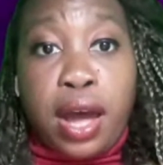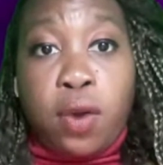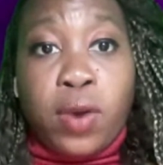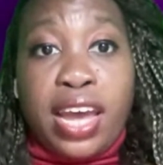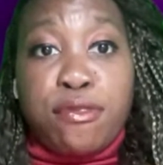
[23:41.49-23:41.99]

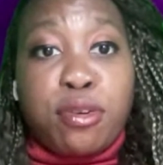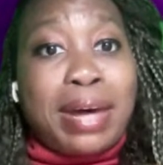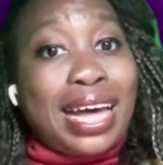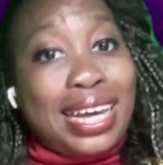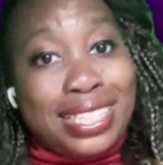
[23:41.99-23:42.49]
All right, for
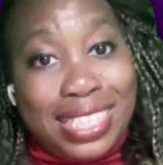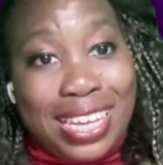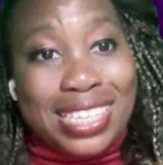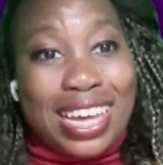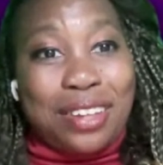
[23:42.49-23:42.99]
my
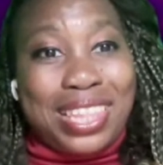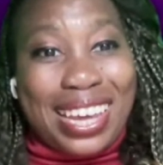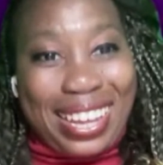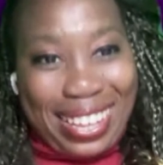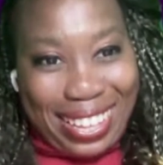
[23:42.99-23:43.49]
aunties out
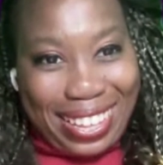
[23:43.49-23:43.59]
there.